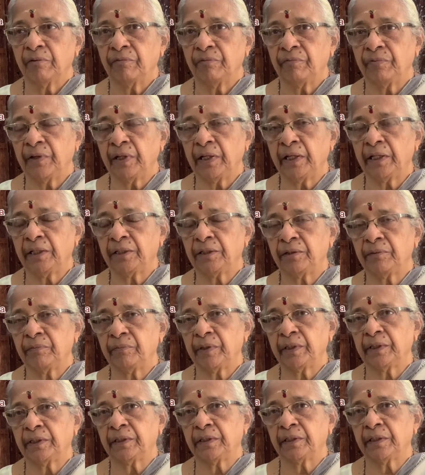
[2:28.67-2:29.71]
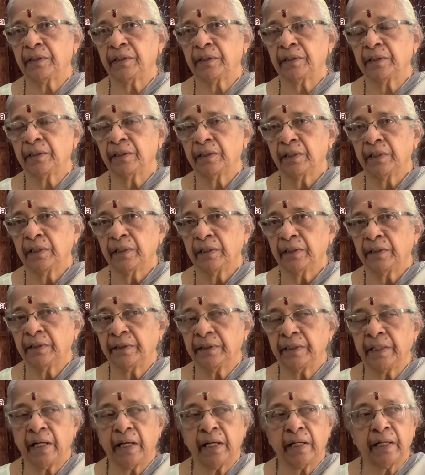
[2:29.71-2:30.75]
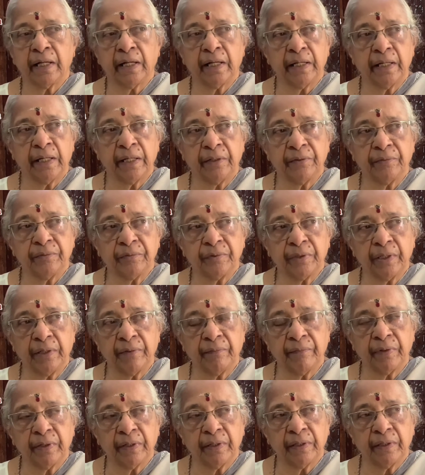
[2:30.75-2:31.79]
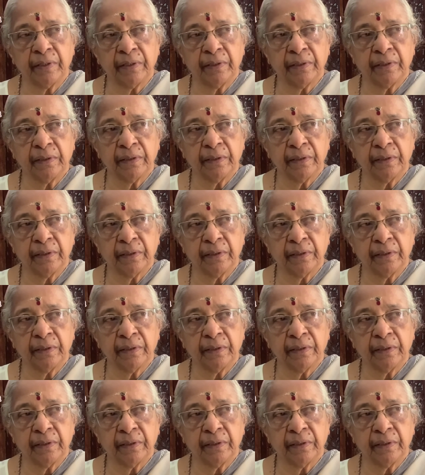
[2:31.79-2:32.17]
fill it with Tyaga and Seva